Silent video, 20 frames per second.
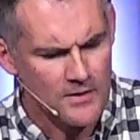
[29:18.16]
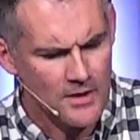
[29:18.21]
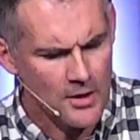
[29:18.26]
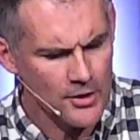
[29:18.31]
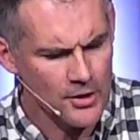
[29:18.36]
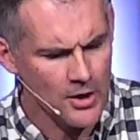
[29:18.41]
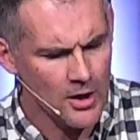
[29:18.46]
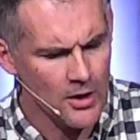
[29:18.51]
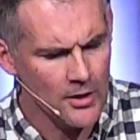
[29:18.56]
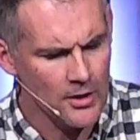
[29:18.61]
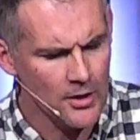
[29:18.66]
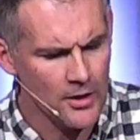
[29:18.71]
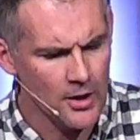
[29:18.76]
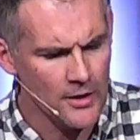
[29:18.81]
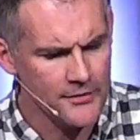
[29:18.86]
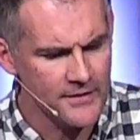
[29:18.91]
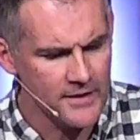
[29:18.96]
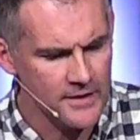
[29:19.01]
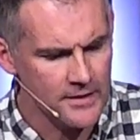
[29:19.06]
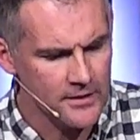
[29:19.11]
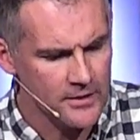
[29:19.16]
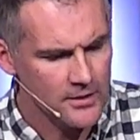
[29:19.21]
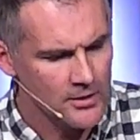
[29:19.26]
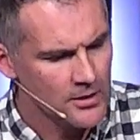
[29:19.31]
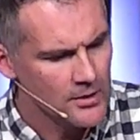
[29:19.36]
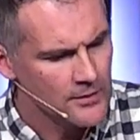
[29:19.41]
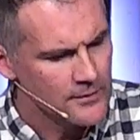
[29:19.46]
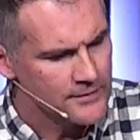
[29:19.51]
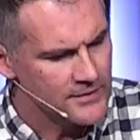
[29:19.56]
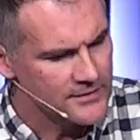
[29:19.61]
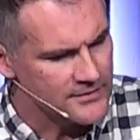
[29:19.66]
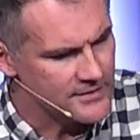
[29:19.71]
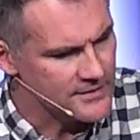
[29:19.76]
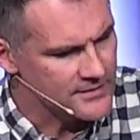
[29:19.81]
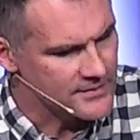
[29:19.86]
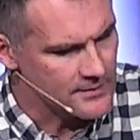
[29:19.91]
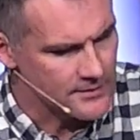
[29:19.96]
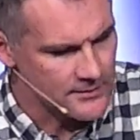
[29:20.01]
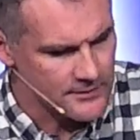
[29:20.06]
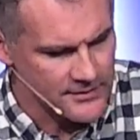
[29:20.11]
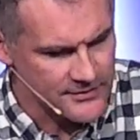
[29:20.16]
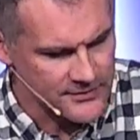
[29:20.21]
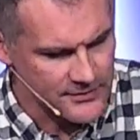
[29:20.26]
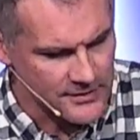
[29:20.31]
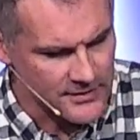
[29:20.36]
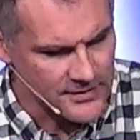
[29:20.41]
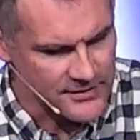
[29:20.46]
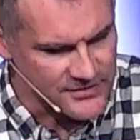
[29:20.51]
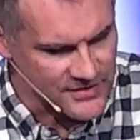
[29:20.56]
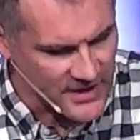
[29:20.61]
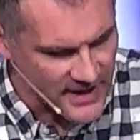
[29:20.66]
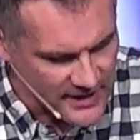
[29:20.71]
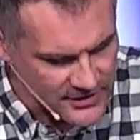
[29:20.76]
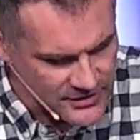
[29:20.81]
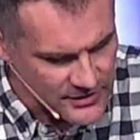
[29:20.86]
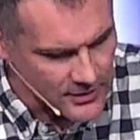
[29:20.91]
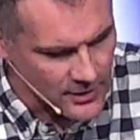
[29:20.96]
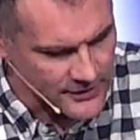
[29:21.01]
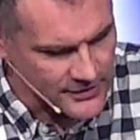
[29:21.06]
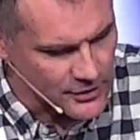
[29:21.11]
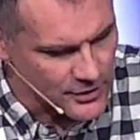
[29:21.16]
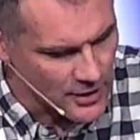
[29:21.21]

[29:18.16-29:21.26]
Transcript: And I think this content, like, you